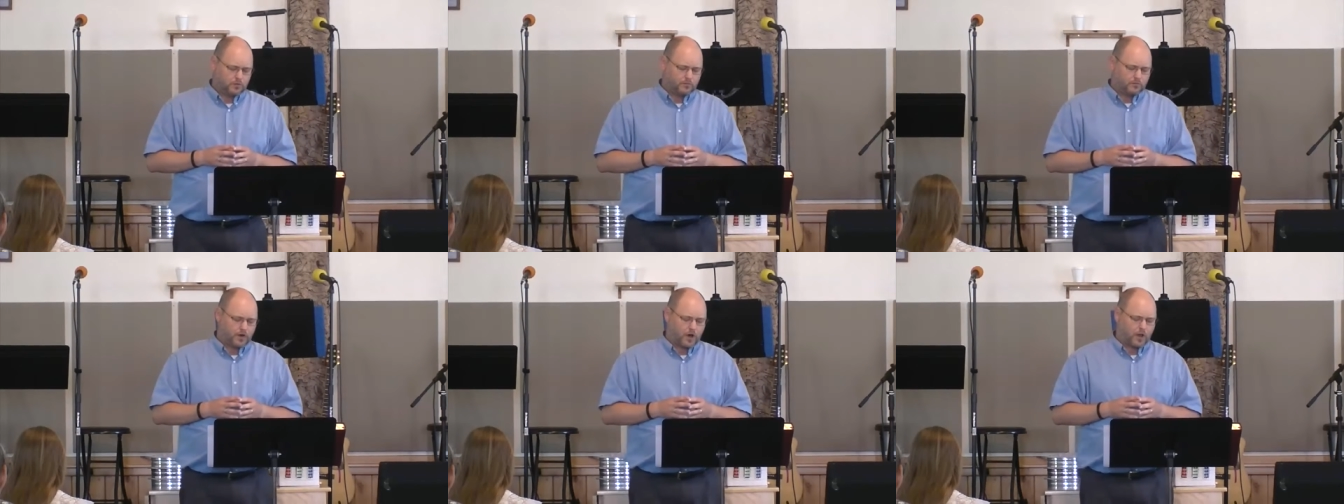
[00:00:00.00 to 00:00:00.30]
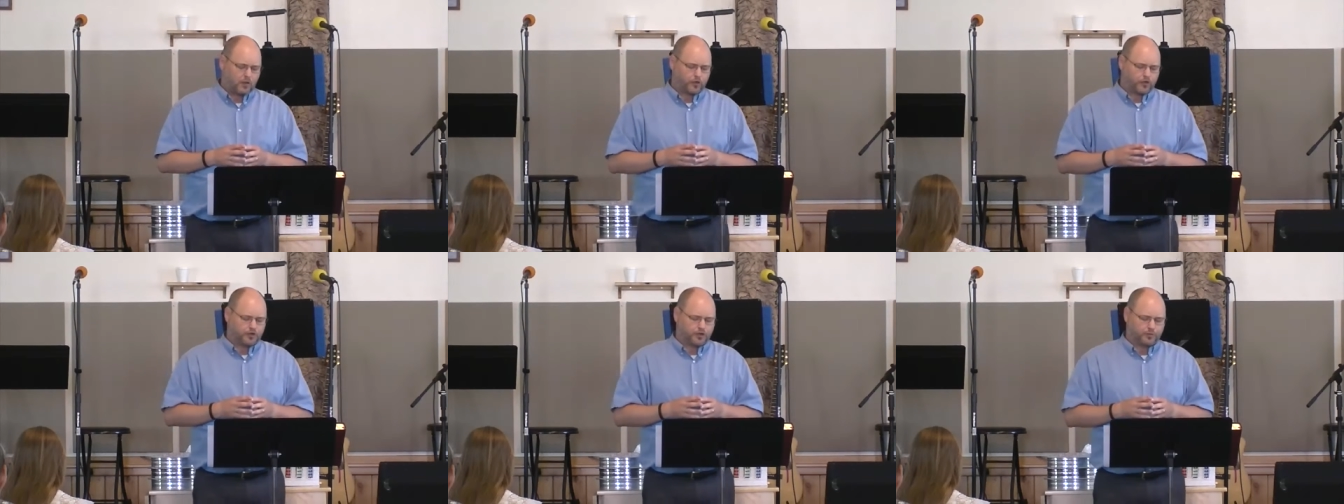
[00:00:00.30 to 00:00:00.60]

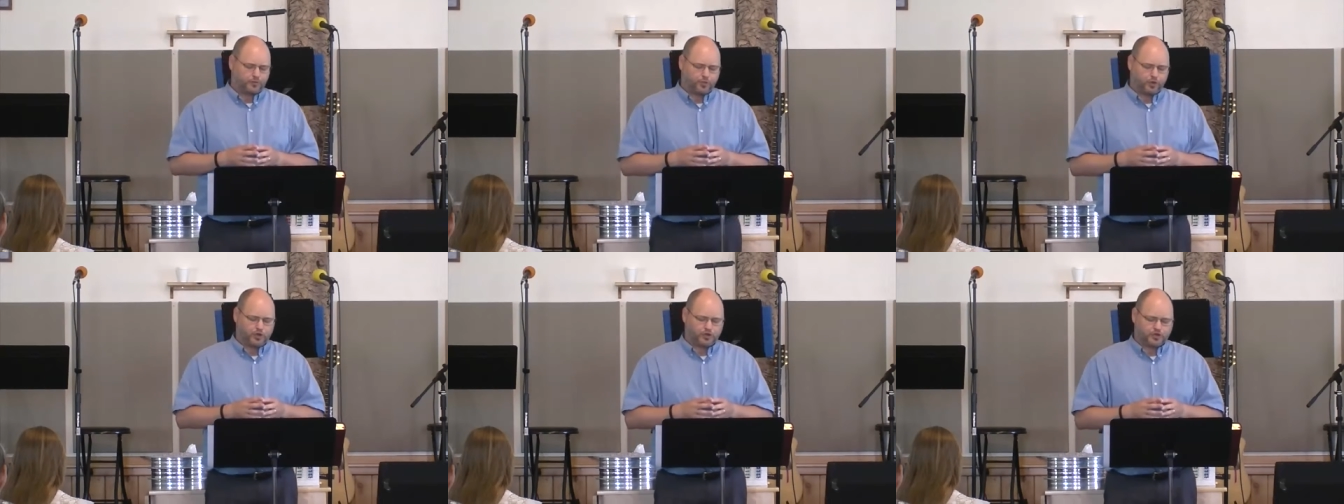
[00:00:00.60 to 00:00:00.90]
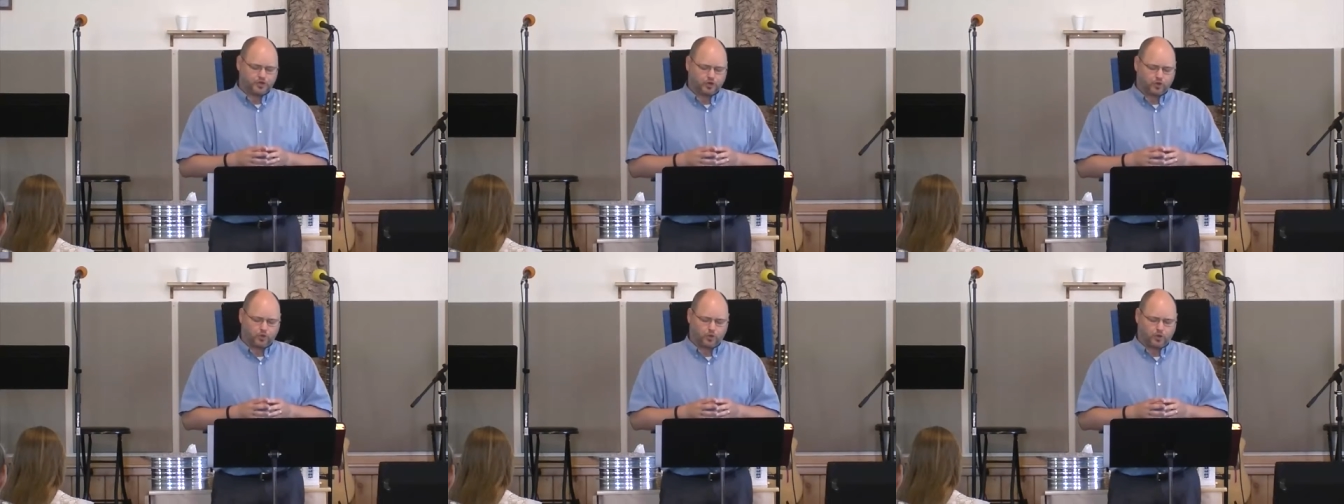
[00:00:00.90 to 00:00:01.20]
Father, to
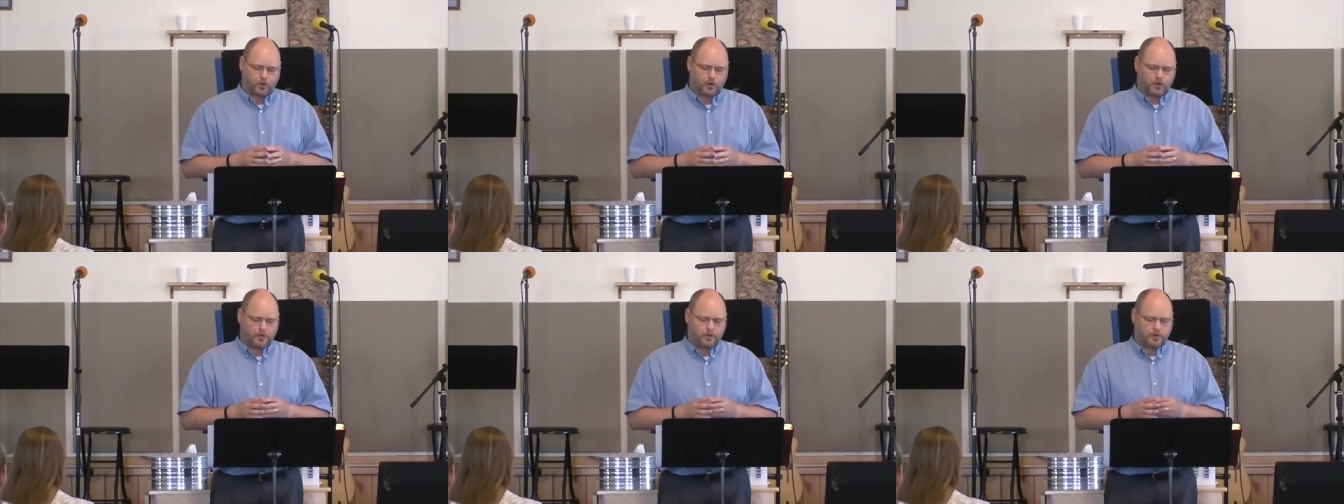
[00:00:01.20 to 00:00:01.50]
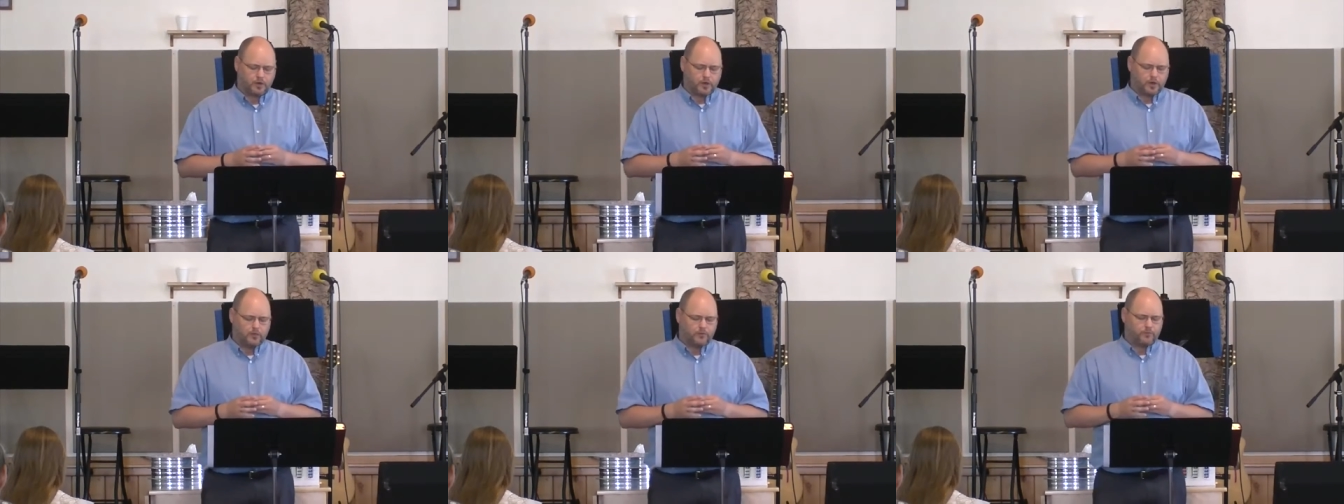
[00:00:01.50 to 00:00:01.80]
put your
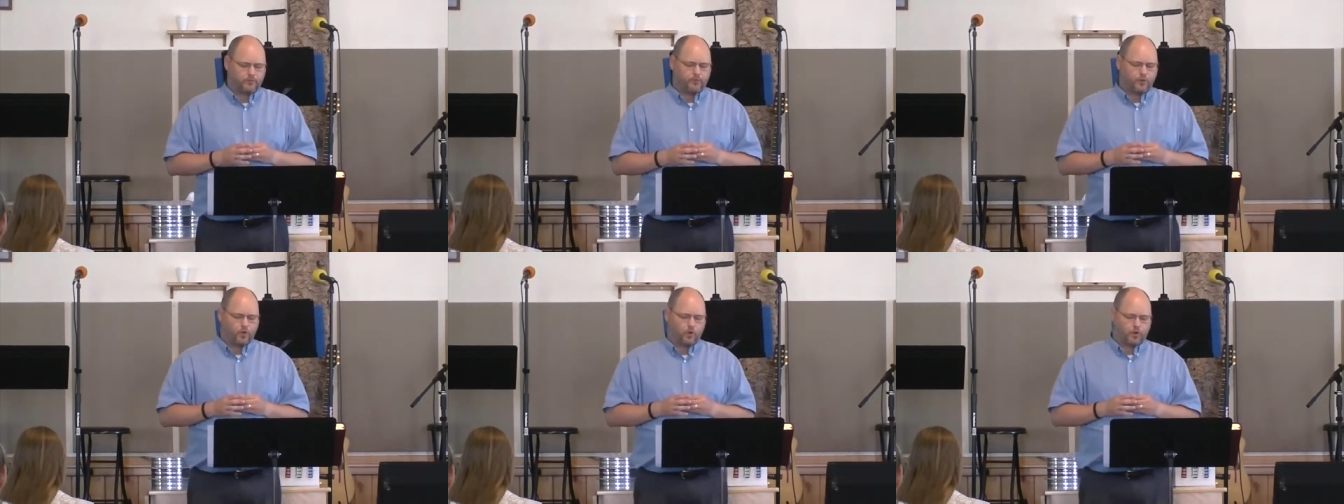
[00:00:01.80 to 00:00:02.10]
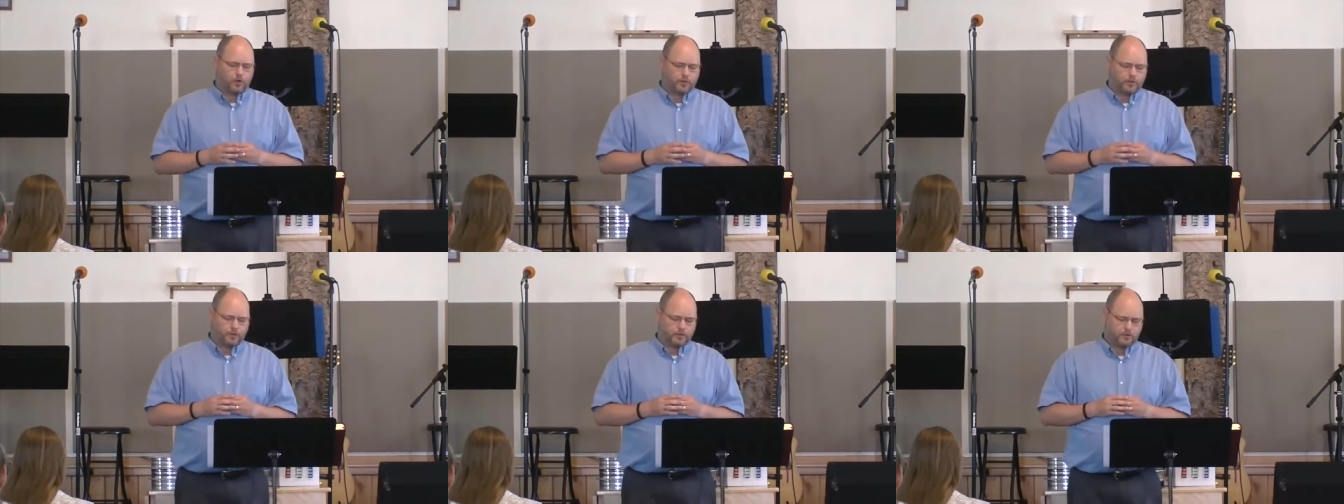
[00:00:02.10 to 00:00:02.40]
word
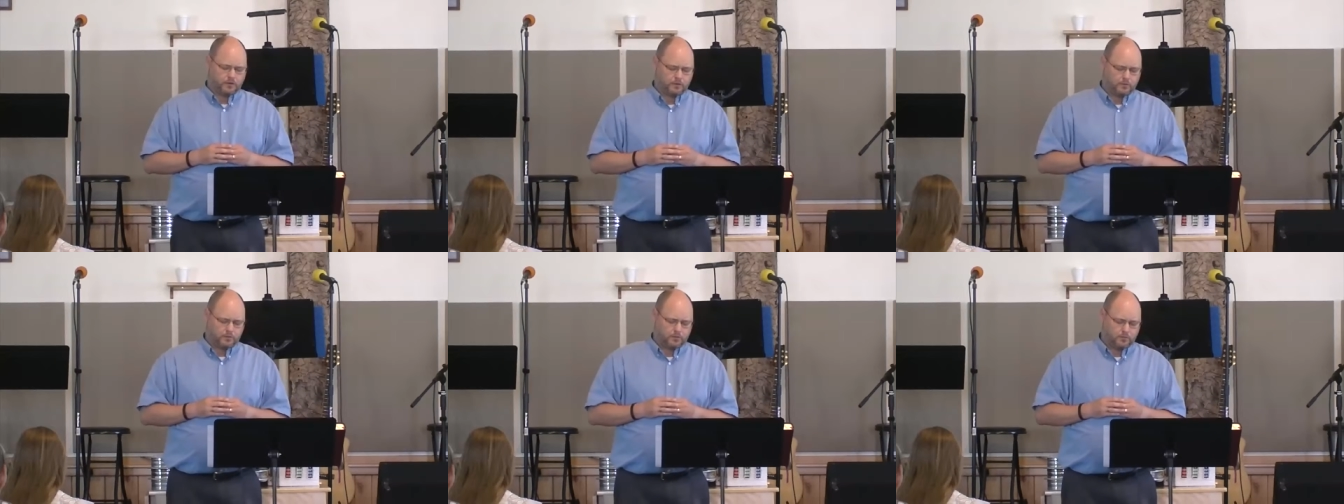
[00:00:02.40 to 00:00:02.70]
forth.